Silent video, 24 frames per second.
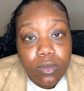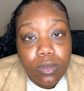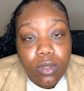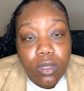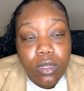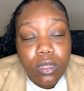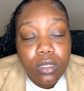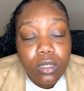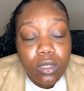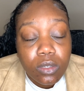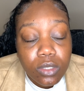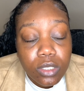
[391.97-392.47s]

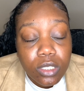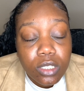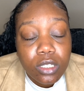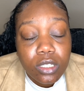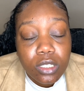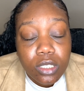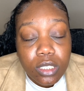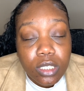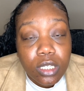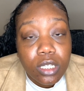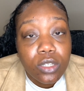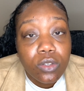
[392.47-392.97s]
No,
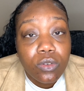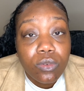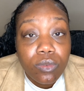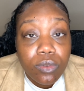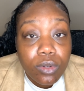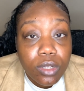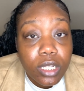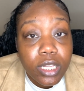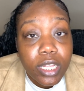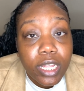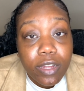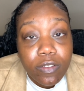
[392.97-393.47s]
seriously, you
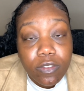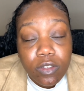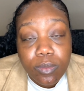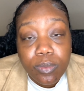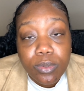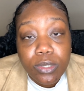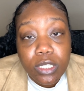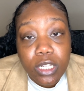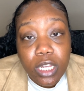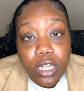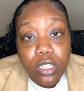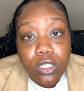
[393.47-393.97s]
really have to
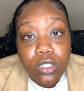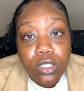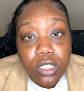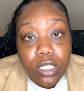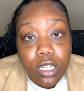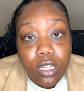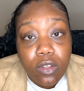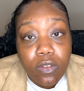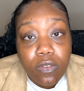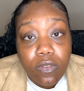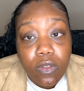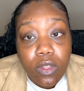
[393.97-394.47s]
protect
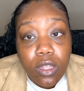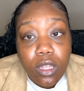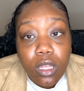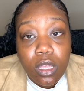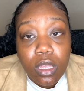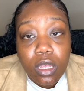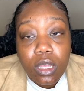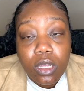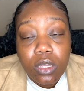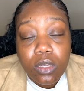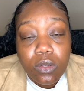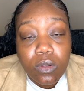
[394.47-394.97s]
yourself.
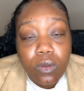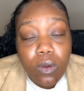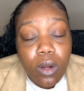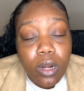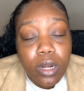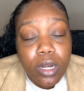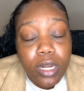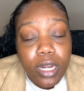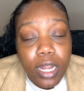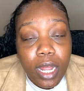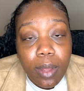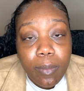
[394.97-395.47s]
You are
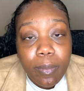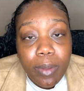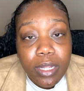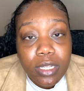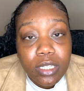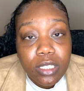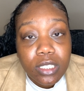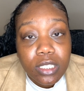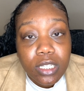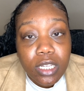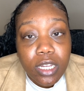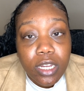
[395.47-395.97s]
not about to
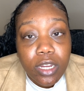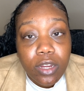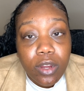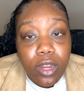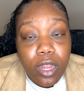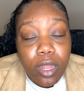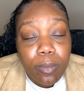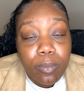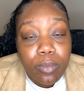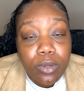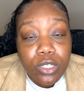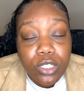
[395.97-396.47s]
sit here
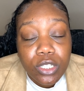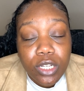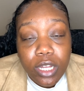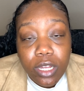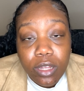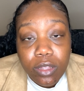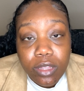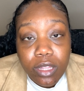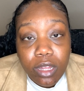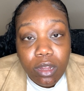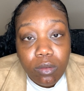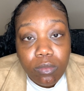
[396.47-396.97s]
and put your
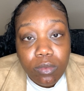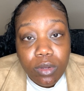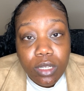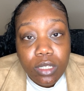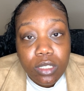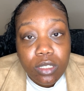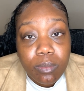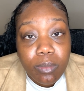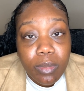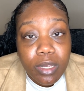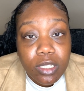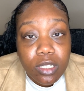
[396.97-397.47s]
health at risk
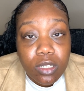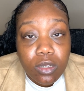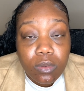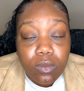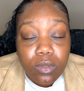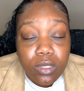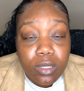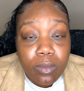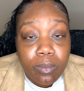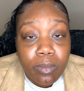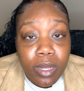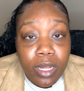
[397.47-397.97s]
messing with
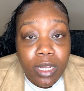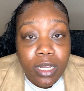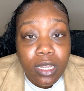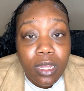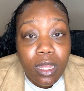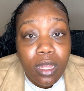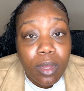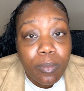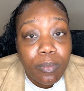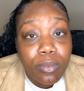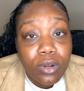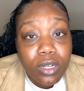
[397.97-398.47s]
somebody.
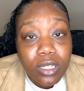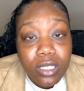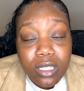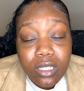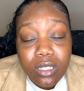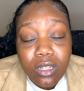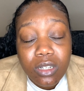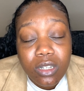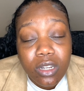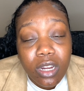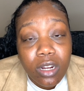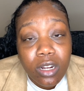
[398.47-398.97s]
Prisons
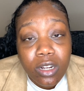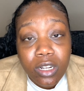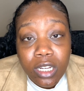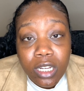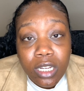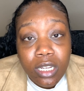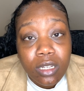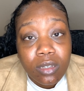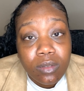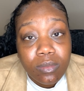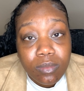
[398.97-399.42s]
are dirty.